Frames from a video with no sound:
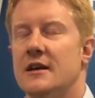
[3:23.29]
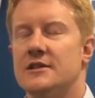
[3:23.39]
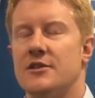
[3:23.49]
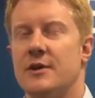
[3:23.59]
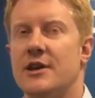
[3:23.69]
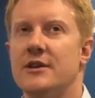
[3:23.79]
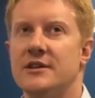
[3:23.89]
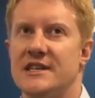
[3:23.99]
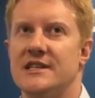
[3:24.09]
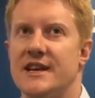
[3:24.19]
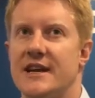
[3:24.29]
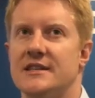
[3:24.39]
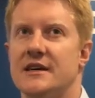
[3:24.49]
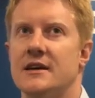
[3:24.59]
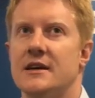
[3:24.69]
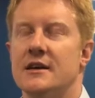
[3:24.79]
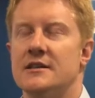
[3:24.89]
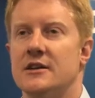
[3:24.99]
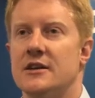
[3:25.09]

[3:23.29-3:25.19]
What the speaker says: and so we can use these data to